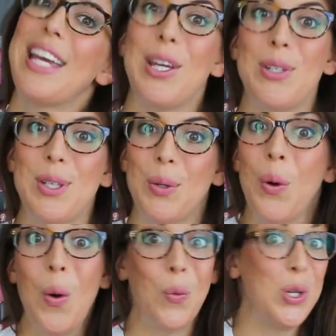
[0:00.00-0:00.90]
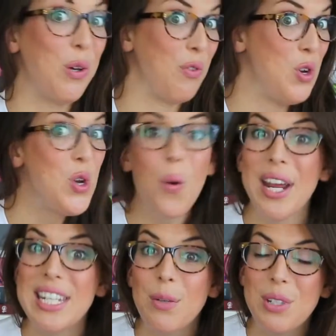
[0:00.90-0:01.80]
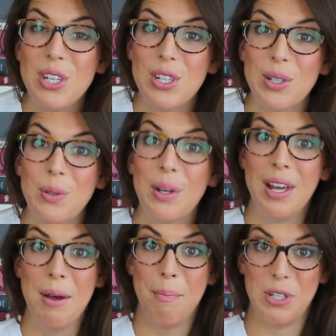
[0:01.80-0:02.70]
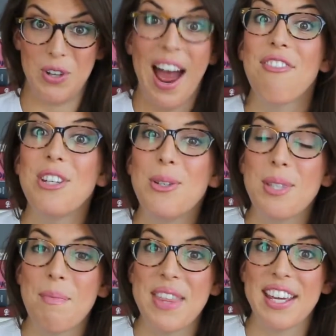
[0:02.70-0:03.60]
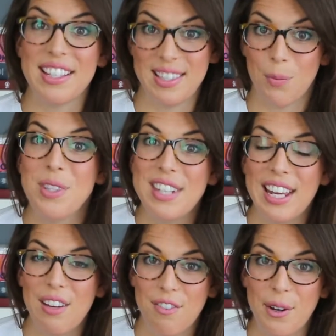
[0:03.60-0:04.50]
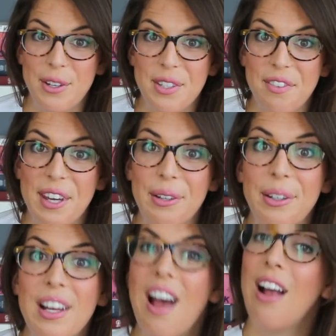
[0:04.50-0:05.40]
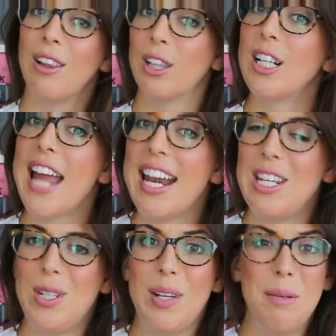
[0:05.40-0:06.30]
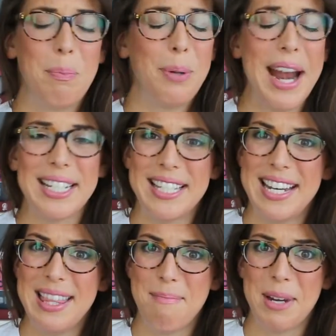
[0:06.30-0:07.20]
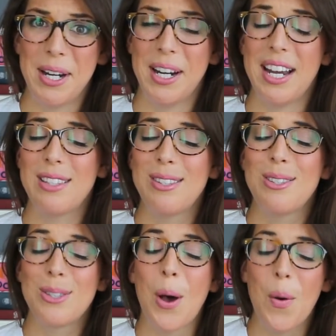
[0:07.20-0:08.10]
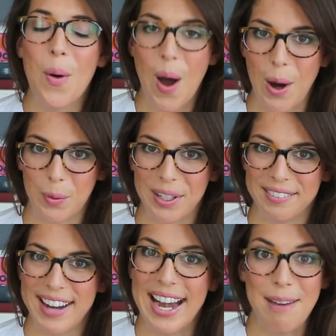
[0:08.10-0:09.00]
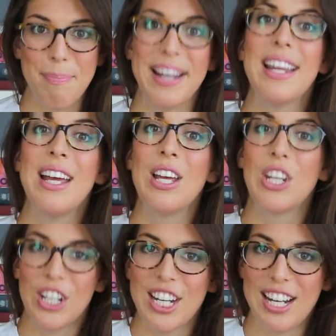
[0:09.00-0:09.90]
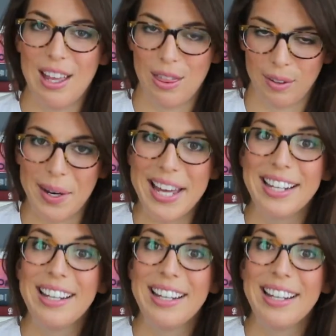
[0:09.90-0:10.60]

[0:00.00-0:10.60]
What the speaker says: that you do when you have no idea what to do, but you have to do something because someone's taking photos of you. Learn how to do it, practice it in the mirror. It's so awkward, right? But you're gonna get through it.